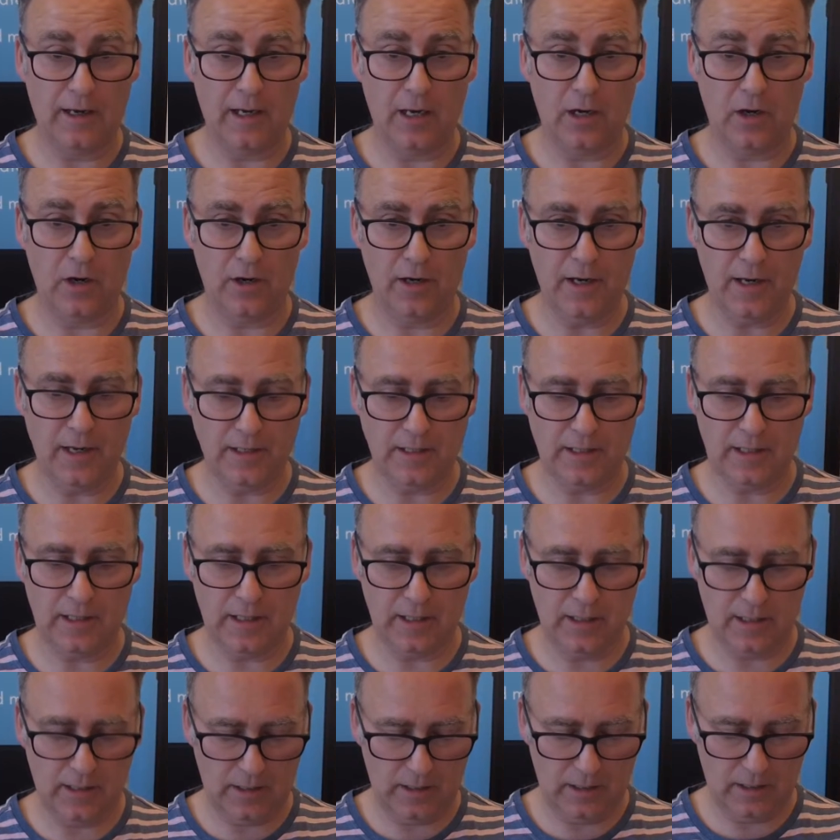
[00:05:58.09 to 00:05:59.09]
on it,
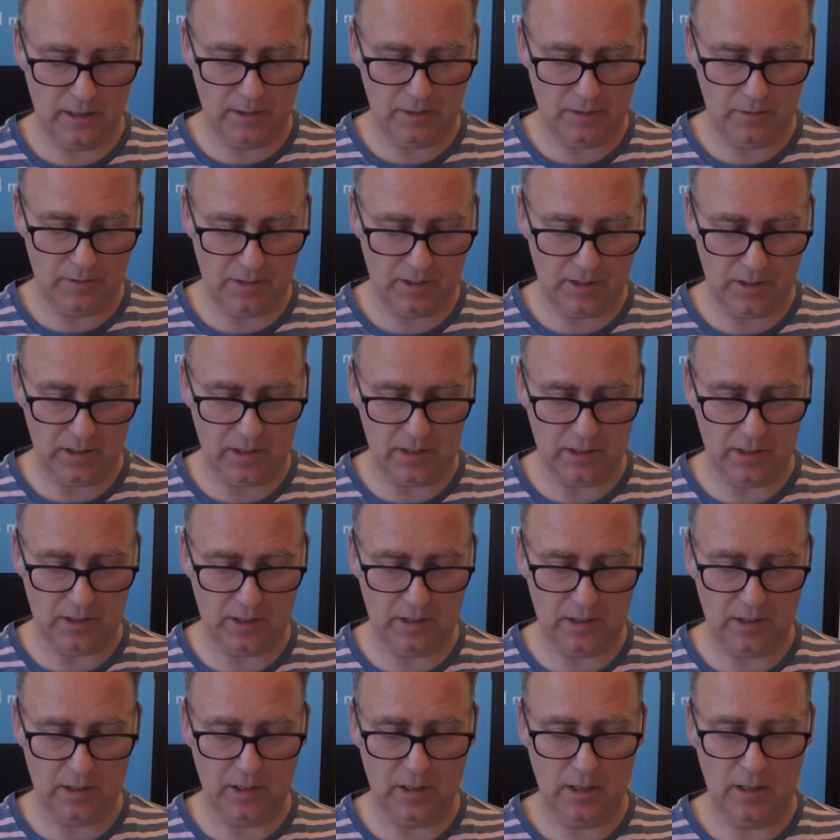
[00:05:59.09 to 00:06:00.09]
which is